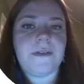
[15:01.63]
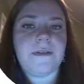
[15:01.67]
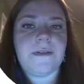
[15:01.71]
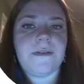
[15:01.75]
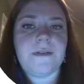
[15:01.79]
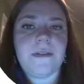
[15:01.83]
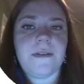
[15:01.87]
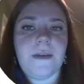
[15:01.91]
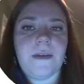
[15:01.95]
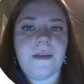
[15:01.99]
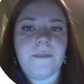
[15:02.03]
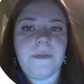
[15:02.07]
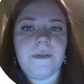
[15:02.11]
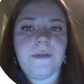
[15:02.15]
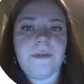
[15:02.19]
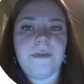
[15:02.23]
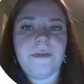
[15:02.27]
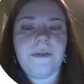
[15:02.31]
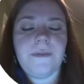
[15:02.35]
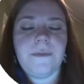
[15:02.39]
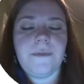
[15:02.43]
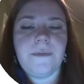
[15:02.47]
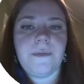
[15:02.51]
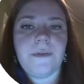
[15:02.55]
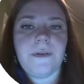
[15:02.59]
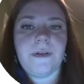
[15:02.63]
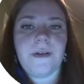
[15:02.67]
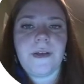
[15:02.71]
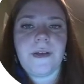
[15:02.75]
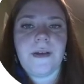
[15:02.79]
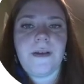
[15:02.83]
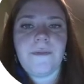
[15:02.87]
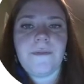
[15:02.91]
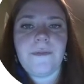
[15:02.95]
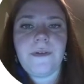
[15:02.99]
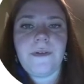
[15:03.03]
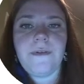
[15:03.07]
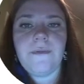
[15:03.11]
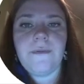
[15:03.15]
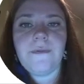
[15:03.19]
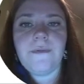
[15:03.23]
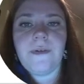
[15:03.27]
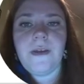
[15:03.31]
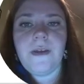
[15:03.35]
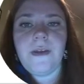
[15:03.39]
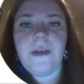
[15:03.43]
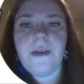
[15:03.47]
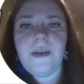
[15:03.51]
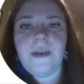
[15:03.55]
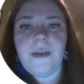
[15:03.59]
stable to work off of.
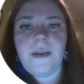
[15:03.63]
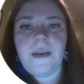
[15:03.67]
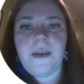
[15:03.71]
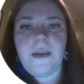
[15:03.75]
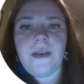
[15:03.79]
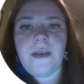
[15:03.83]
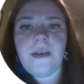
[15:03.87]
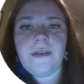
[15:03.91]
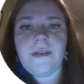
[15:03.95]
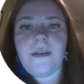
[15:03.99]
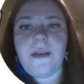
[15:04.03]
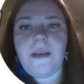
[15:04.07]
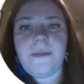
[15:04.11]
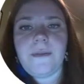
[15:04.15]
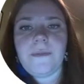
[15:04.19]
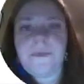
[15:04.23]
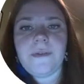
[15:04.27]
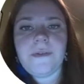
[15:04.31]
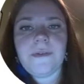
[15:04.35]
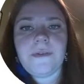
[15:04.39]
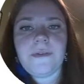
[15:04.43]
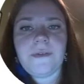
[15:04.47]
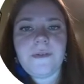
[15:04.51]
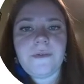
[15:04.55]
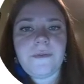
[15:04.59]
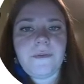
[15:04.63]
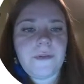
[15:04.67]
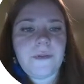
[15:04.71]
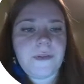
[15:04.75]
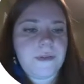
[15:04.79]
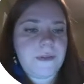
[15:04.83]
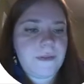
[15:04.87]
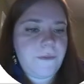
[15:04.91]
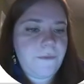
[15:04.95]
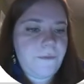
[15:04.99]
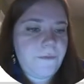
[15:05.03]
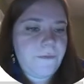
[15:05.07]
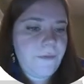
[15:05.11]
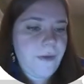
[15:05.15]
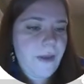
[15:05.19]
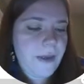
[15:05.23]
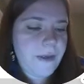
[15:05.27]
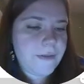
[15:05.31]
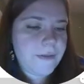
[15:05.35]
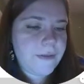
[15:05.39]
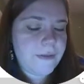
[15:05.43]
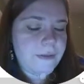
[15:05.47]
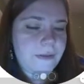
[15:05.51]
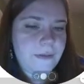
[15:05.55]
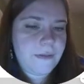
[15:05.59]
And all I'm going to do is
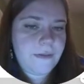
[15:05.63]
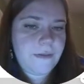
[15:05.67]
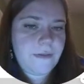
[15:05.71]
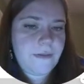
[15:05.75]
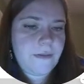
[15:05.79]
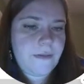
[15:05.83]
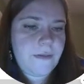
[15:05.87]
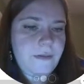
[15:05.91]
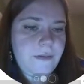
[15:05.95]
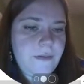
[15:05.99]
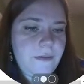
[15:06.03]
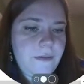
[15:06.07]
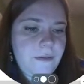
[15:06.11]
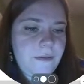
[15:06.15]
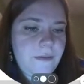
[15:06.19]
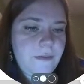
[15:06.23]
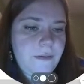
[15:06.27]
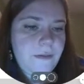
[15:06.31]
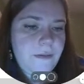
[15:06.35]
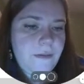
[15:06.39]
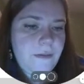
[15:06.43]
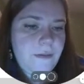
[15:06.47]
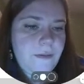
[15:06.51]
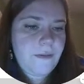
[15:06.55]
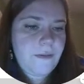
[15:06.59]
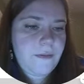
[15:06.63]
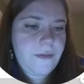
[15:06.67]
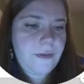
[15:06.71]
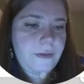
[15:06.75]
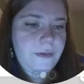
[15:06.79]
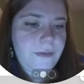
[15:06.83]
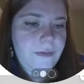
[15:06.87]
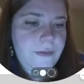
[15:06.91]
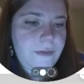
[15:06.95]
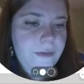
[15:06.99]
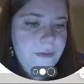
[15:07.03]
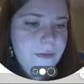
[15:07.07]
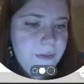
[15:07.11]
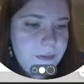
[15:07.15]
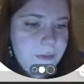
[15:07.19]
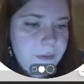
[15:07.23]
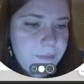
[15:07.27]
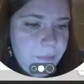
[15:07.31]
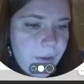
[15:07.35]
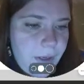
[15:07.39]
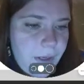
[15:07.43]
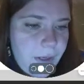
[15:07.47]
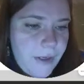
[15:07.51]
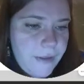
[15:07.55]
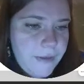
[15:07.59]
fasten this
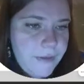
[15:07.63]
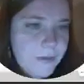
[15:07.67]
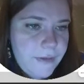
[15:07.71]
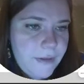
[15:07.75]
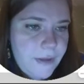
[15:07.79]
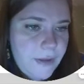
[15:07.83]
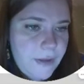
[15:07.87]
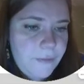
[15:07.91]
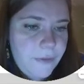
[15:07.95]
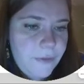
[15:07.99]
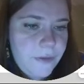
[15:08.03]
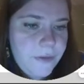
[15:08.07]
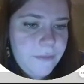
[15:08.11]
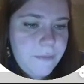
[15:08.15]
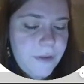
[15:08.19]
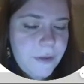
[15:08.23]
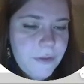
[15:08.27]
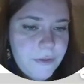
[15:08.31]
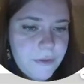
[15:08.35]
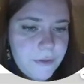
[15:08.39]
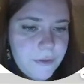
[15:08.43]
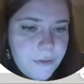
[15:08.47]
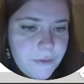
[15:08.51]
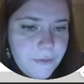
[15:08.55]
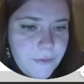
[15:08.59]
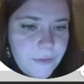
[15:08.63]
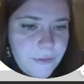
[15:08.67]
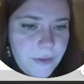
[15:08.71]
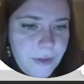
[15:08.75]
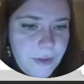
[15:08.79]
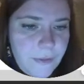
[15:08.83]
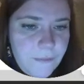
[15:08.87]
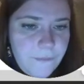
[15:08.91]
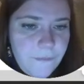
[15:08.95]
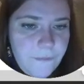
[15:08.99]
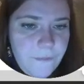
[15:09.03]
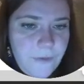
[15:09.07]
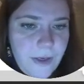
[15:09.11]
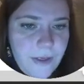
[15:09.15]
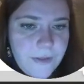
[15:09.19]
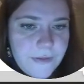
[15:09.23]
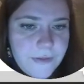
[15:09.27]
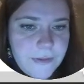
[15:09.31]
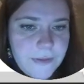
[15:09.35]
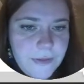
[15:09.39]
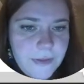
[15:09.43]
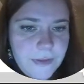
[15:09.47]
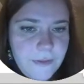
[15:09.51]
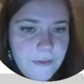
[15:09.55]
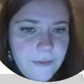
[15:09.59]
spot. I want to make sure that I'm
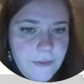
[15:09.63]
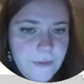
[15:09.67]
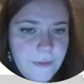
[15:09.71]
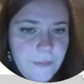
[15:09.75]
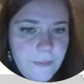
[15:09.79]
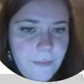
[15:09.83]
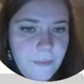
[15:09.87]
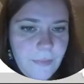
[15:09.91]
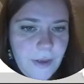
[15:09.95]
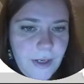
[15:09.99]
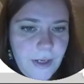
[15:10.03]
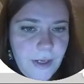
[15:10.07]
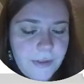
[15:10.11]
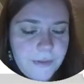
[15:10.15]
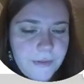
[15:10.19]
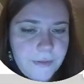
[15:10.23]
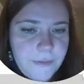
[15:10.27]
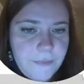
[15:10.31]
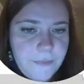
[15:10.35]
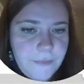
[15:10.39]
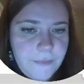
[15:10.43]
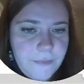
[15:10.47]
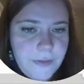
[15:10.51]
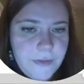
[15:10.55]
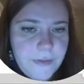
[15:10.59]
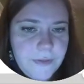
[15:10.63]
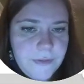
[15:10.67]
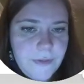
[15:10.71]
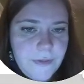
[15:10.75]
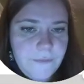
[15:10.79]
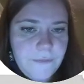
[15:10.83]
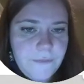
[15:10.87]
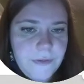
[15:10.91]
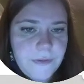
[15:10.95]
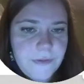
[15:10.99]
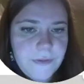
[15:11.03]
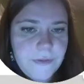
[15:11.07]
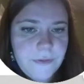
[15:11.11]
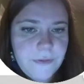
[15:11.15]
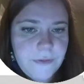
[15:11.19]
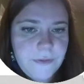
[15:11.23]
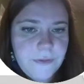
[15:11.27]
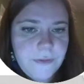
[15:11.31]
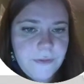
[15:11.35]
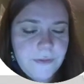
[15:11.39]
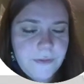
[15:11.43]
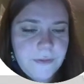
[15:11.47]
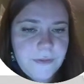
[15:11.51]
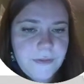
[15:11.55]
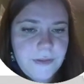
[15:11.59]
fastening the bottom of the
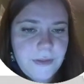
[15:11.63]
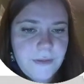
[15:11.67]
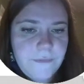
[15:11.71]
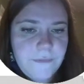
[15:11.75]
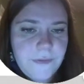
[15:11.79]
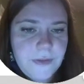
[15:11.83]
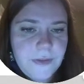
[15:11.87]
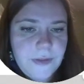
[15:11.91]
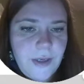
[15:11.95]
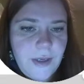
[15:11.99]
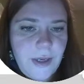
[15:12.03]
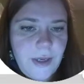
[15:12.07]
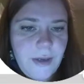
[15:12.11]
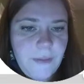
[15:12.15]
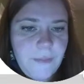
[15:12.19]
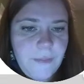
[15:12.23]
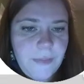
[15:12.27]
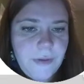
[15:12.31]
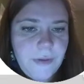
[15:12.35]
circle instead of the top.